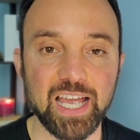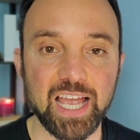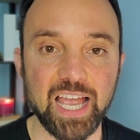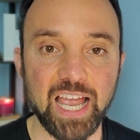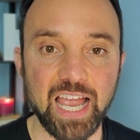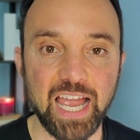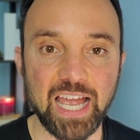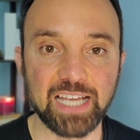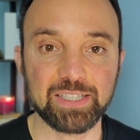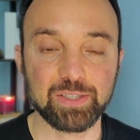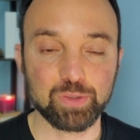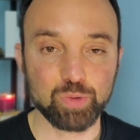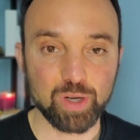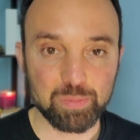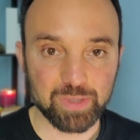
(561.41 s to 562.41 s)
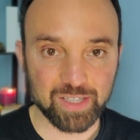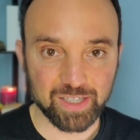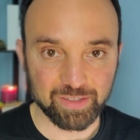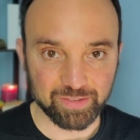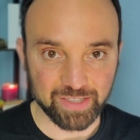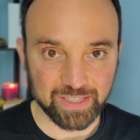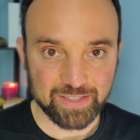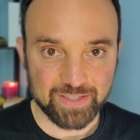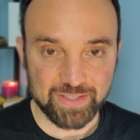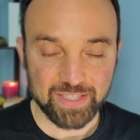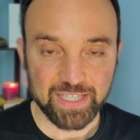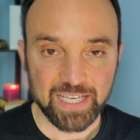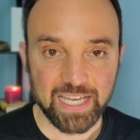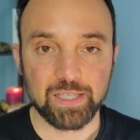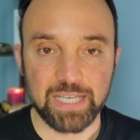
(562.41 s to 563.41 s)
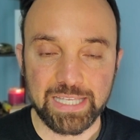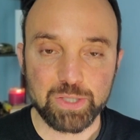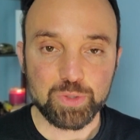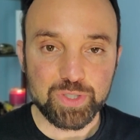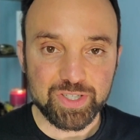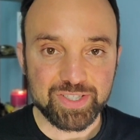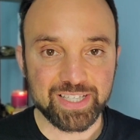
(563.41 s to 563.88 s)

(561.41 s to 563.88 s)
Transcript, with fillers: had normal heart rates, and users